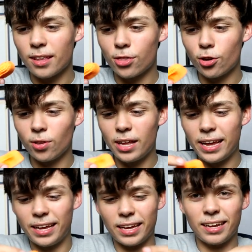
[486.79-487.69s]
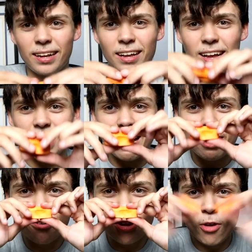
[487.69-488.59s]
They're like, I
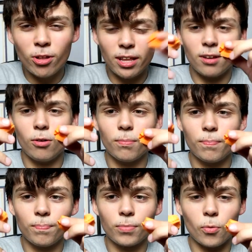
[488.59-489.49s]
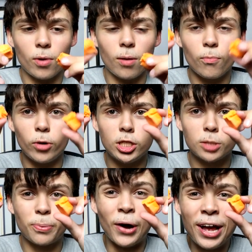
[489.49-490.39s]
don't know, they're like, oh, well, we
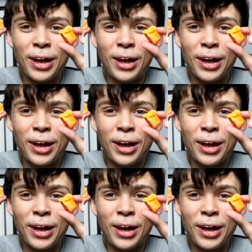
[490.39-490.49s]
just,